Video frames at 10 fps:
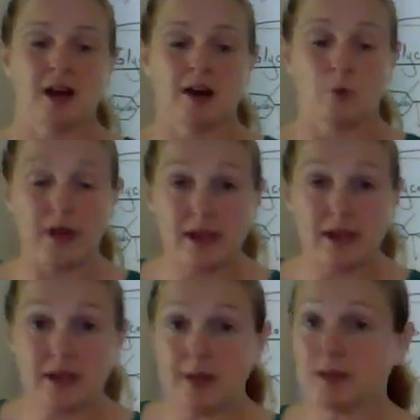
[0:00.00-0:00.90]
One
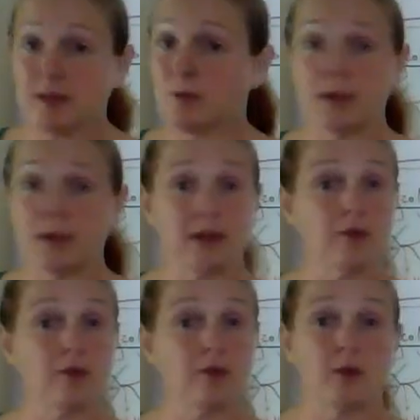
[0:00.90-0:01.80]
enzyme is really
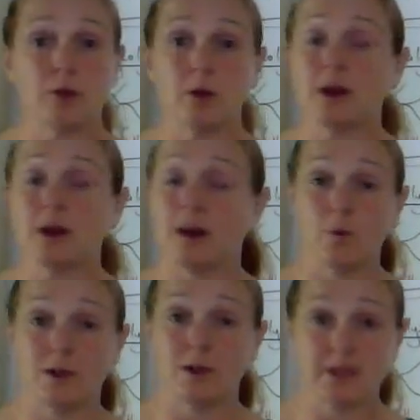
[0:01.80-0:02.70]
only going to work on
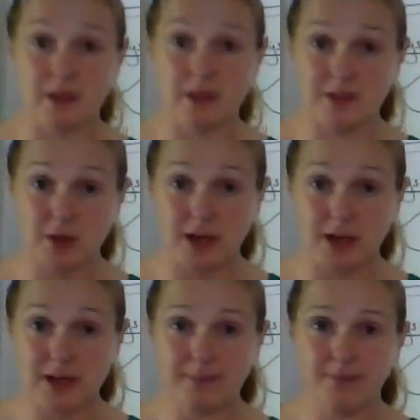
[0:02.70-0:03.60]
one substrate.
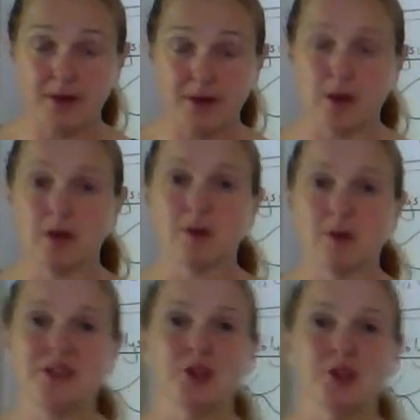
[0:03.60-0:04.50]
They're either going
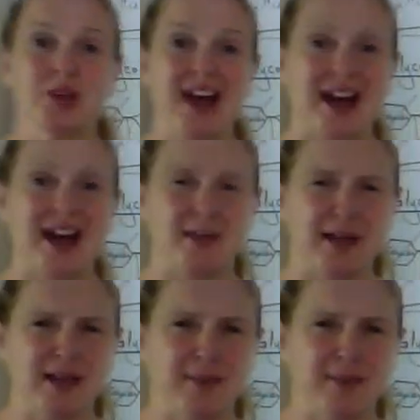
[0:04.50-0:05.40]
to do a
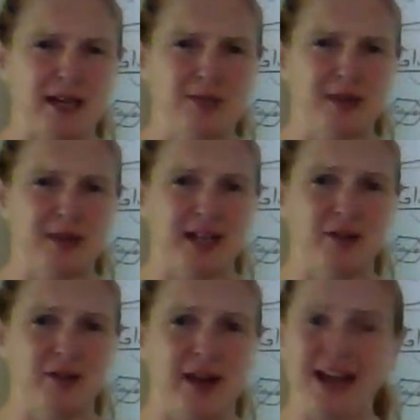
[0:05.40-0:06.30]
catabolic bond-breaking
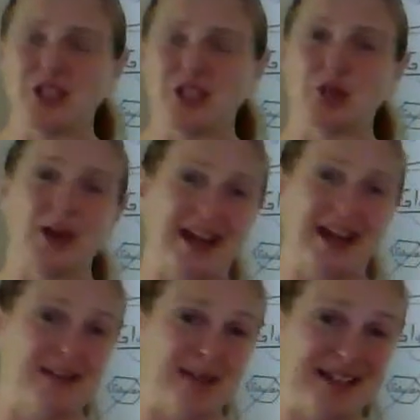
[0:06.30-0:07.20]
reaction or
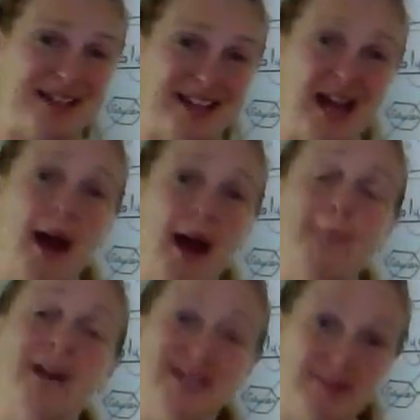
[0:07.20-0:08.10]
anabolic
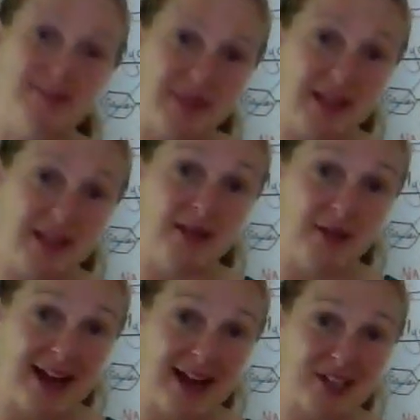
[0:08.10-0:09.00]
bond-making
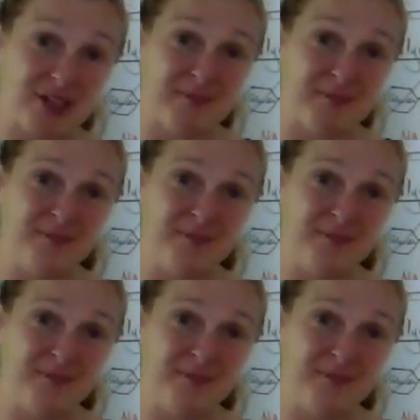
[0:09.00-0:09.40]
reaction.